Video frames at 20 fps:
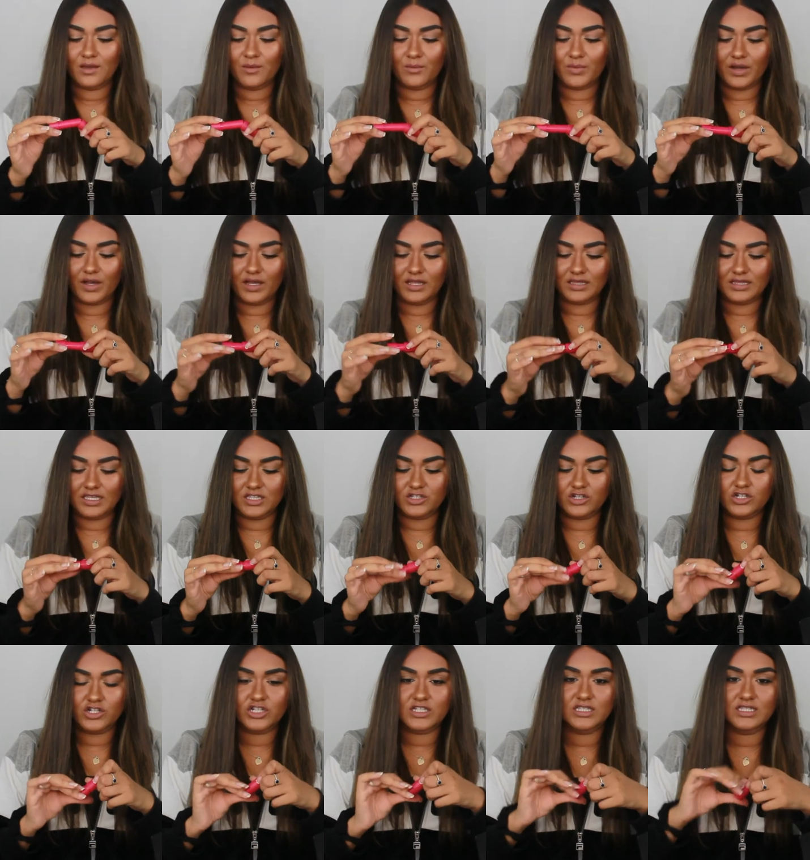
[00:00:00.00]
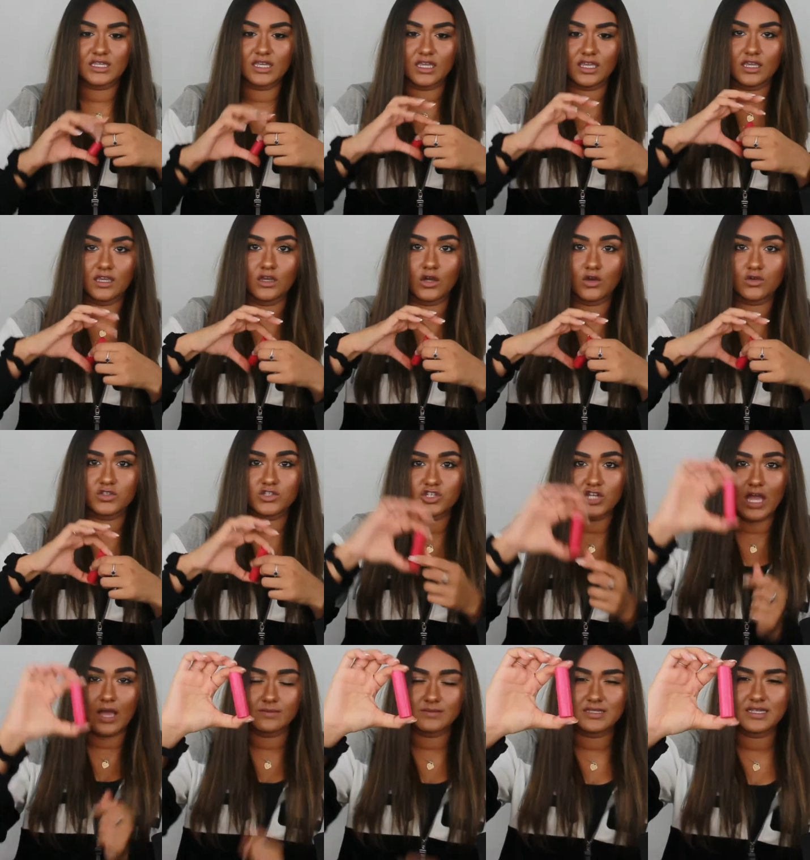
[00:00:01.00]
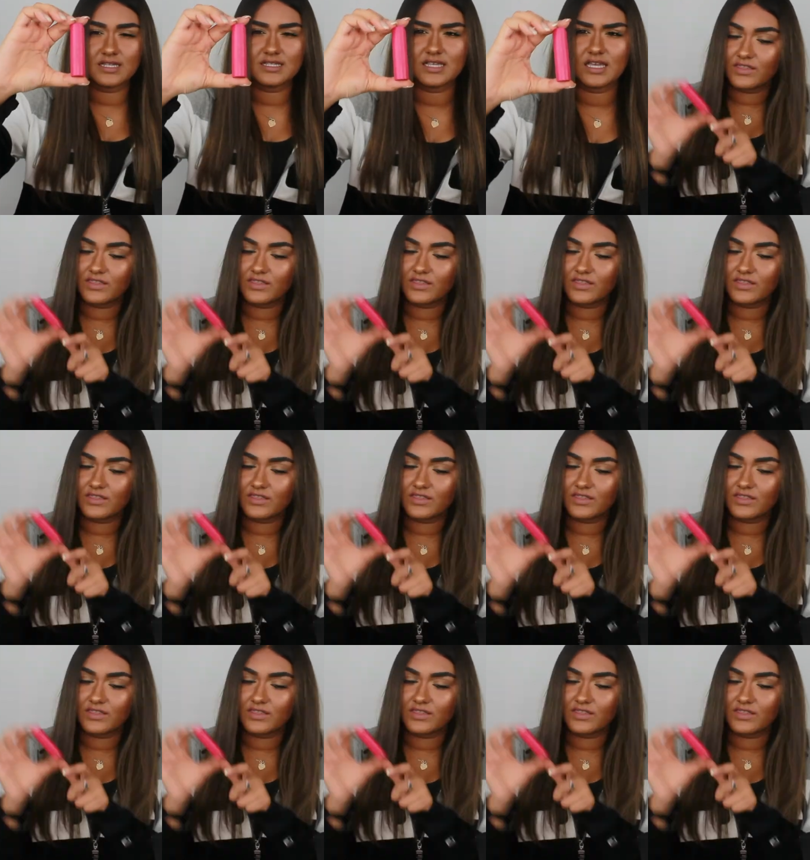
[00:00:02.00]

But these are just the EOS chapsticks.